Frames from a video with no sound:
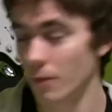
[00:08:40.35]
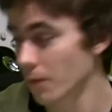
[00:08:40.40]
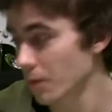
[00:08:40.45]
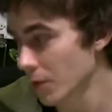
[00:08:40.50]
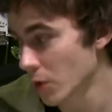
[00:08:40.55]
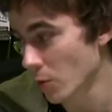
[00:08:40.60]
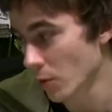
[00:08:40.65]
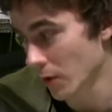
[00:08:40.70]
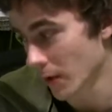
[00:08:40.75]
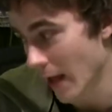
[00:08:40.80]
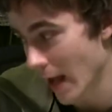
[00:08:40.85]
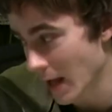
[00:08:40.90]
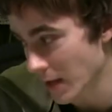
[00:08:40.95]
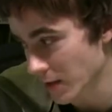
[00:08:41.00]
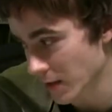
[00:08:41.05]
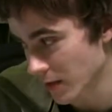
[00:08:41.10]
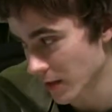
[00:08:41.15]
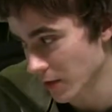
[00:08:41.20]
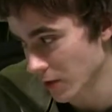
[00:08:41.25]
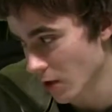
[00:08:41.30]
fewer
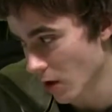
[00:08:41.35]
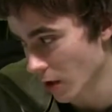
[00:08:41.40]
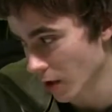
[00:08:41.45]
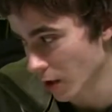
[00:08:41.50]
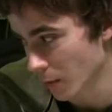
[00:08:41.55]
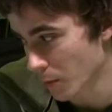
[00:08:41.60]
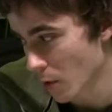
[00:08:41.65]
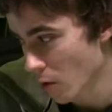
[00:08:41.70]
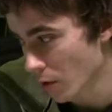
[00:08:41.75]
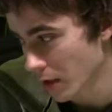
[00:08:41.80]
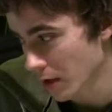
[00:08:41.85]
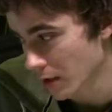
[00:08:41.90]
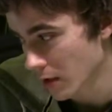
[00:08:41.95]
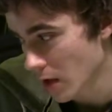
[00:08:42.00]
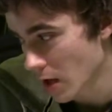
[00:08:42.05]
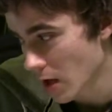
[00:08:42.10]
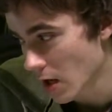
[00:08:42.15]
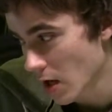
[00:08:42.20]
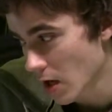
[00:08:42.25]
lands than target opponent,